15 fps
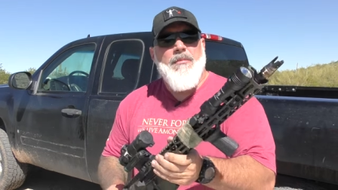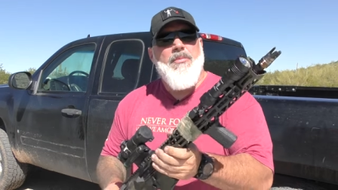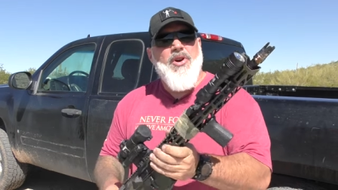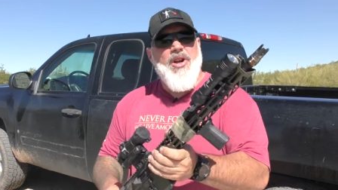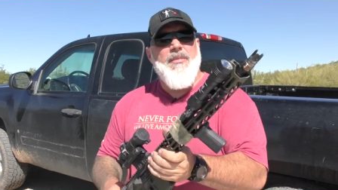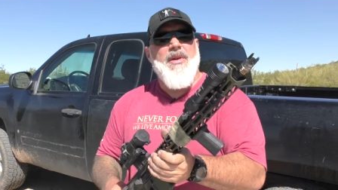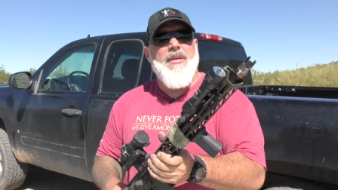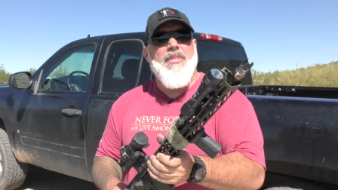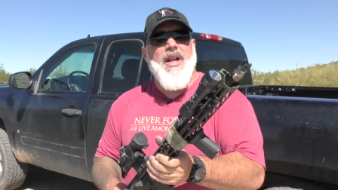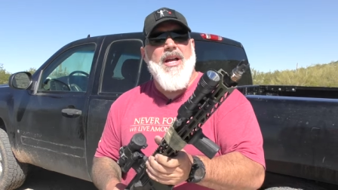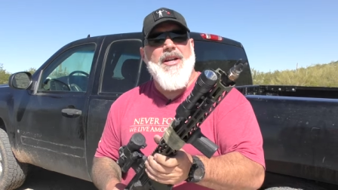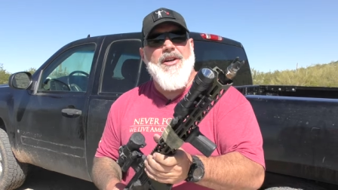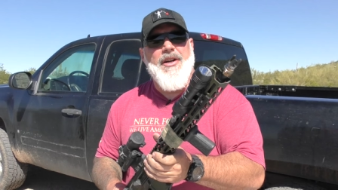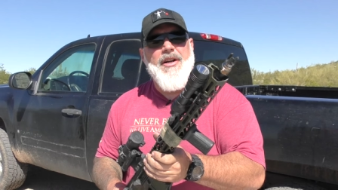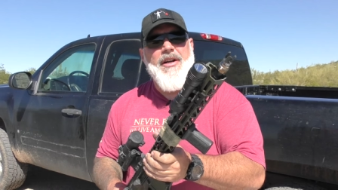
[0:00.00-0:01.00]
put them in a
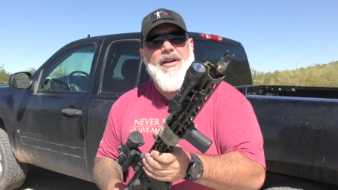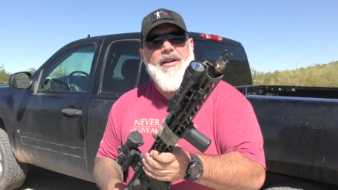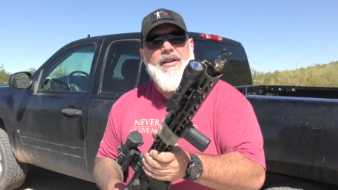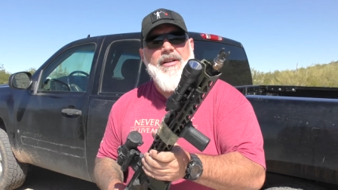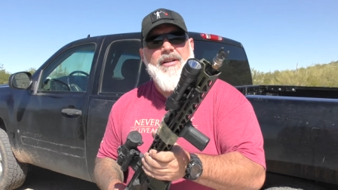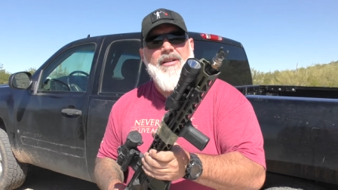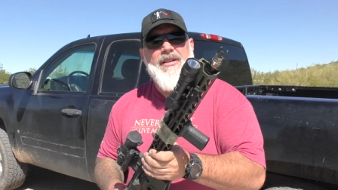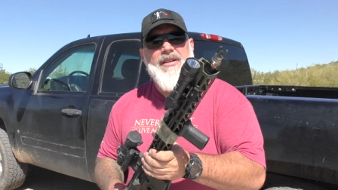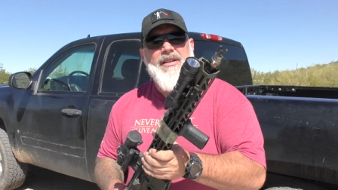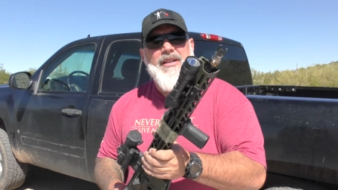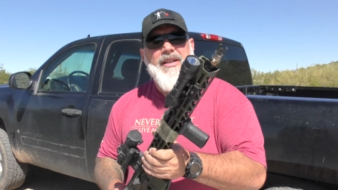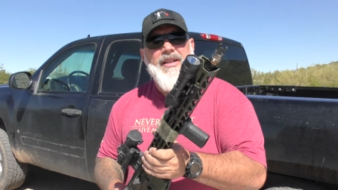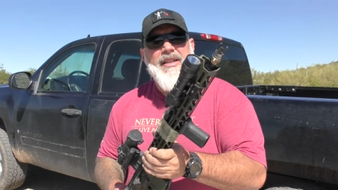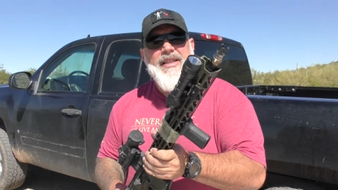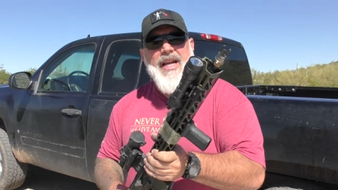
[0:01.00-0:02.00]
blender,
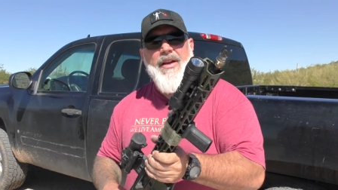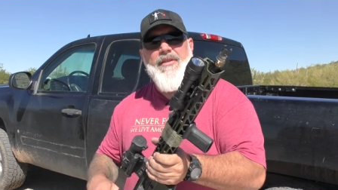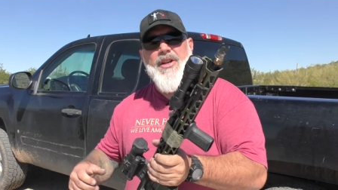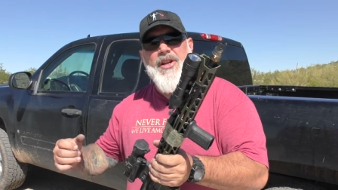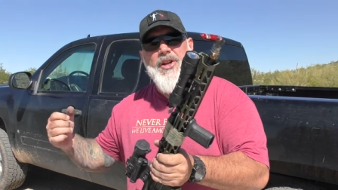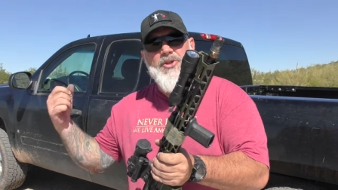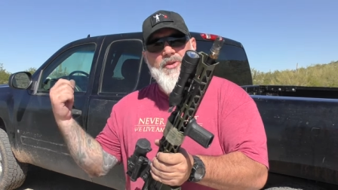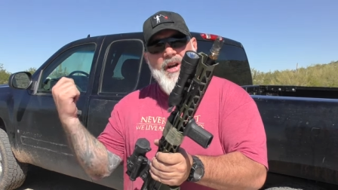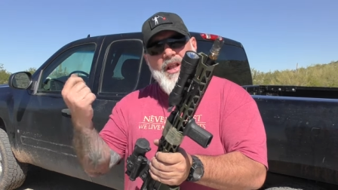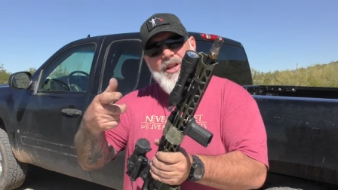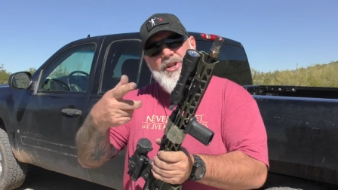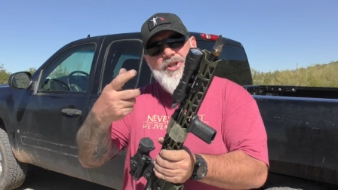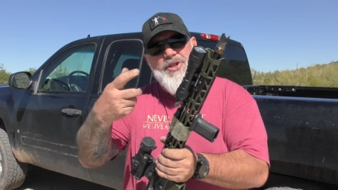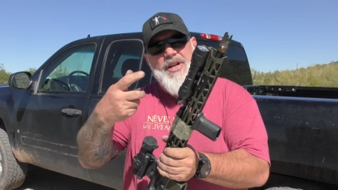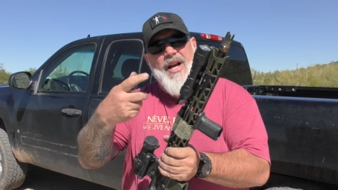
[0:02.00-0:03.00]
gave it an
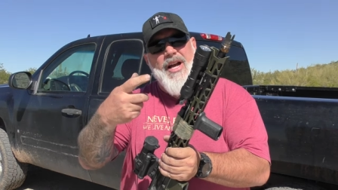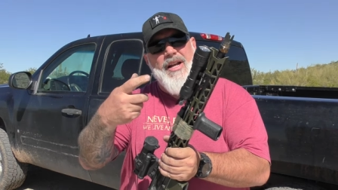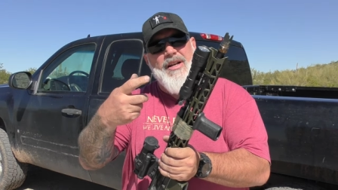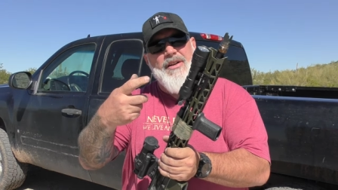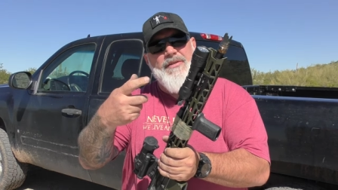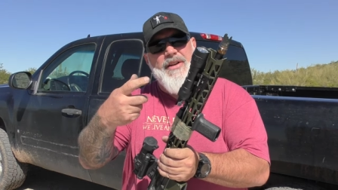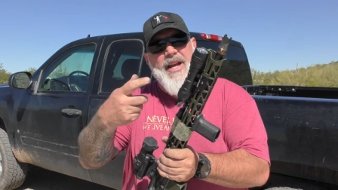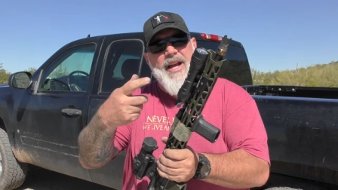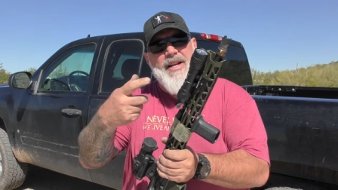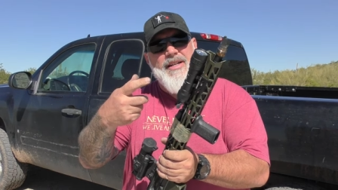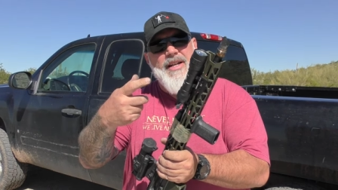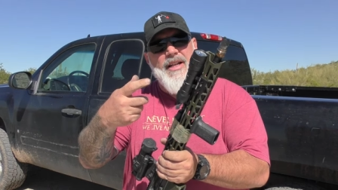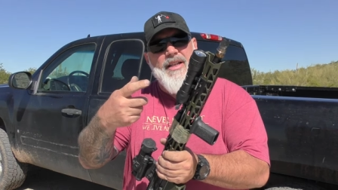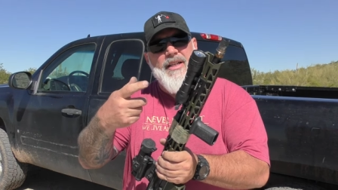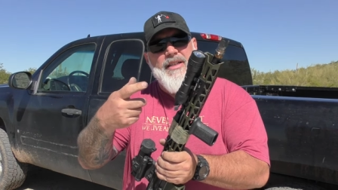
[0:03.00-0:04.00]
adrenaline shot of
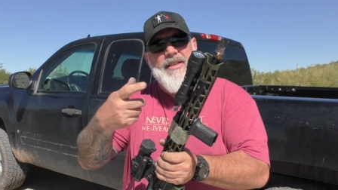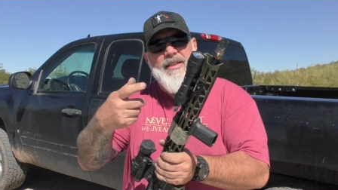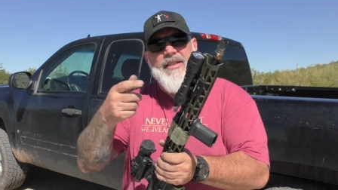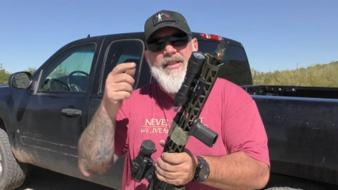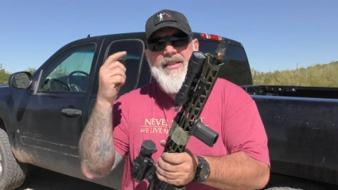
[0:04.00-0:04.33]
Candela,